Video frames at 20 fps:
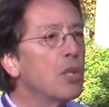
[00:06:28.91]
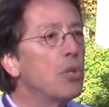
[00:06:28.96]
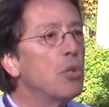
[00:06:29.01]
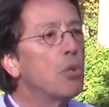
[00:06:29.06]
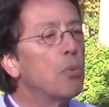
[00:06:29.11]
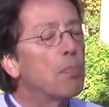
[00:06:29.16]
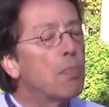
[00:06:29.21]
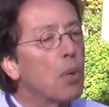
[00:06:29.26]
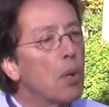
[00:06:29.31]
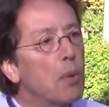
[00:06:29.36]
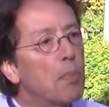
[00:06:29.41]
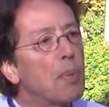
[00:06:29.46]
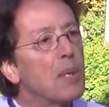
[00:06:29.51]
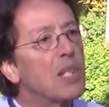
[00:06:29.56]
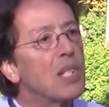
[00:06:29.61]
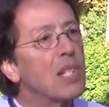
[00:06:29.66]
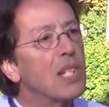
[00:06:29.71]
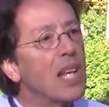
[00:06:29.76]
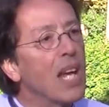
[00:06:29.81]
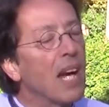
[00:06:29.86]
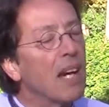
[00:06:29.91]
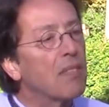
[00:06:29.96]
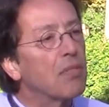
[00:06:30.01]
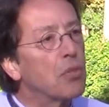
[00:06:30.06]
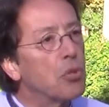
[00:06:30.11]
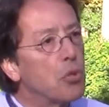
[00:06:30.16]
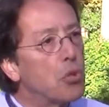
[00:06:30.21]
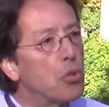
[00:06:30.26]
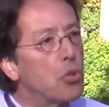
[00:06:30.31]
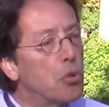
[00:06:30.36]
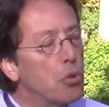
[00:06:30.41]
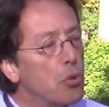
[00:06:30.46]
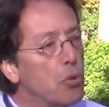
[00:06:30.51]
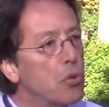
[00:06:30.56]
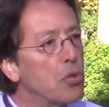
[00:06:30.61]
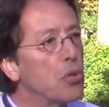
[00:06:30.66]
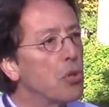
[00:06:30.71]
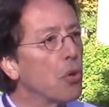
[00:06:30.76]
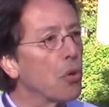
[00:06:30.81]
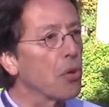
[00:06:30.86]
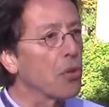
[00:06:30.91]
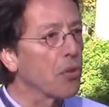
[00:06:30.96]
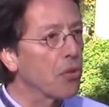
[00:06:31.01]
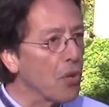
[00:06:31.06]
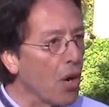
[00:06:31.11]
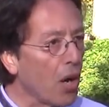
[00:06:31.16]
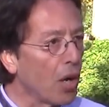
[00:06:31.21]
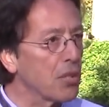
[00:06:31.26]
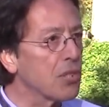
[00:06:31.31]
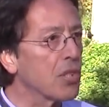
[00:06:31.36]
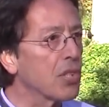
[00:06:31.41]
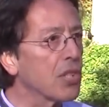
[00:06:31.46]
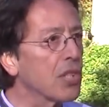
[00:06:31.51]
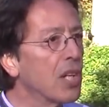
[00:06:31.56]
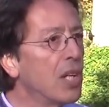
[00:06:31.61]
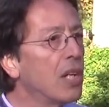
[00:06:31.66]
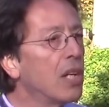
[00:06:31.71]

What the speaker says: You purposely have to choose your thoughts